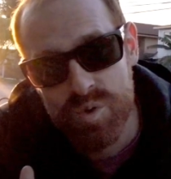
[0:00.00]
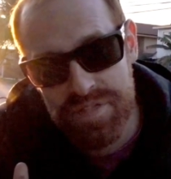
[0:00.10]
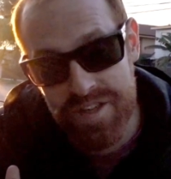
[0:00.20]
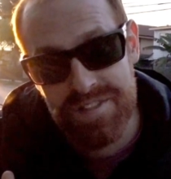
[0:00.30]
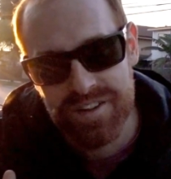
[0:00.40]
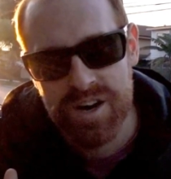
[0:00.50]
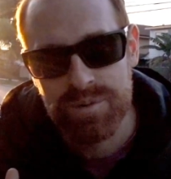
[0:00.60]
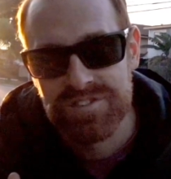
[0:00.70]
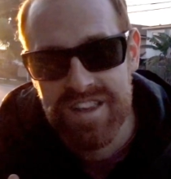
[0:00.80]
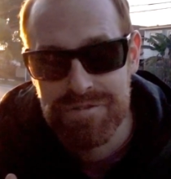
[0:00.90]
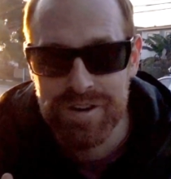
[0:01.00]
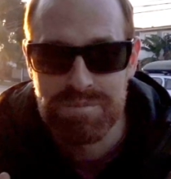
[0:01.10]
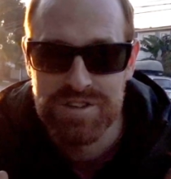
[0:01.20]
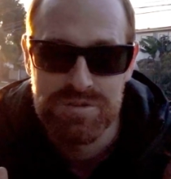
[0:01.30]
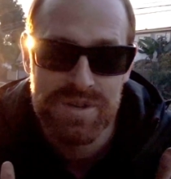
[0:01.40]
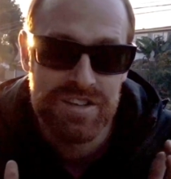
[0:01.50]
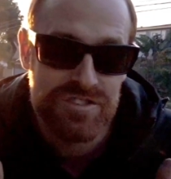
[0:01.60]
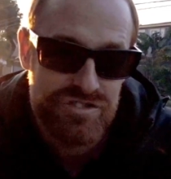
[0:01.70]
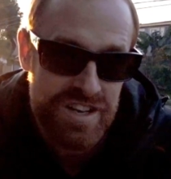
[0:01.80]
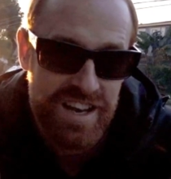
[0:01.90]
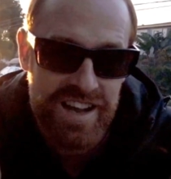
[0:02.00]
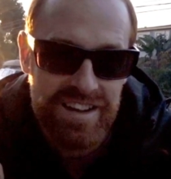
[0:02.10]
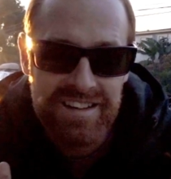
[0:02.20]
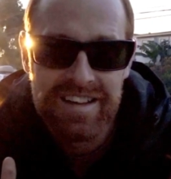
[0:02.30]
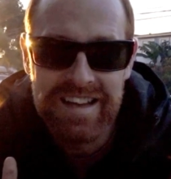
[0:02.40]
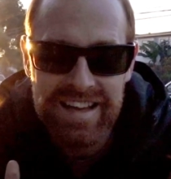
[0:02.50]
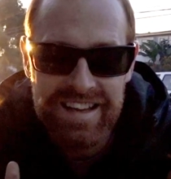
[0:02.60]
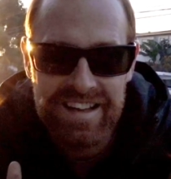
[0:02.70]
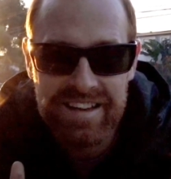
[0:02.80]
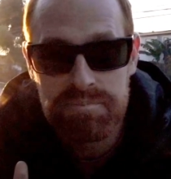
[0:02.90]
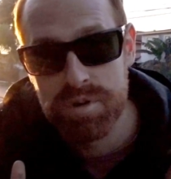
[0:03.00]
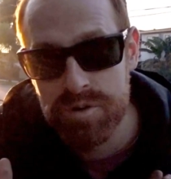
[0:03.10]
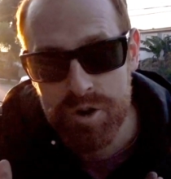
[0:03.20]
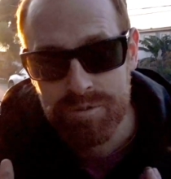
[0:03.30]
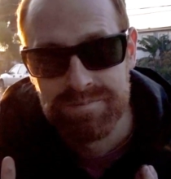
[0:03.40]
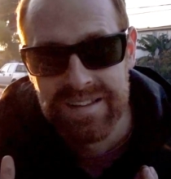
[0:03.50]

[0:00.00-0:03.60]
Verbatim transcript: what they thought was different between Chile and Peru.